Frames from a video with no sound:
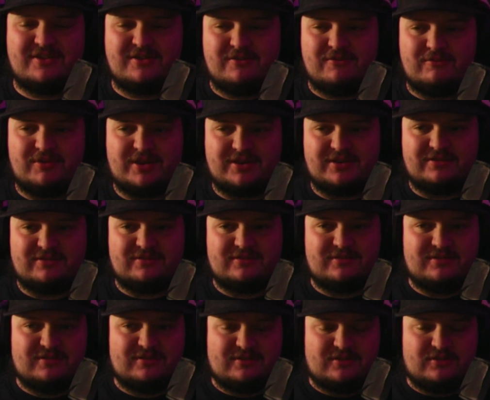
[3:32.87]
when
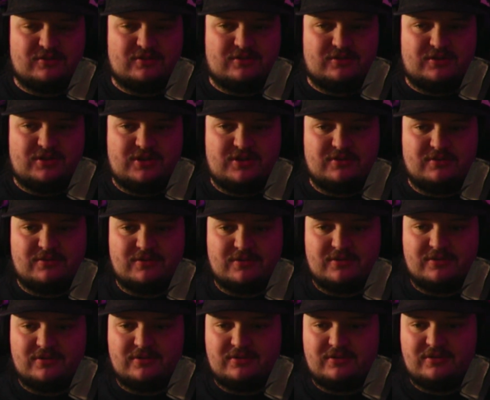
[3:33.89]

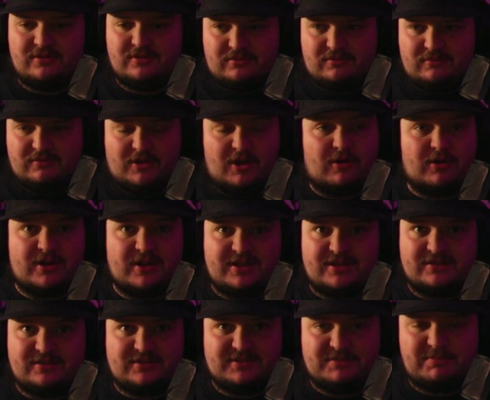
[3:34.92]
your
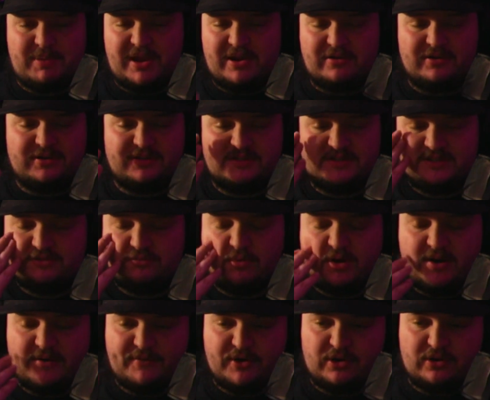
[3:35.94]
guardians, parents,
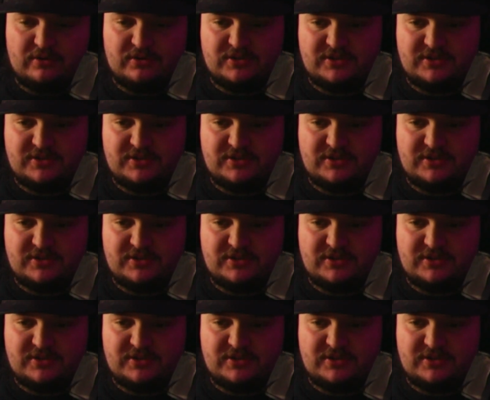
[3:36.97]
whatever,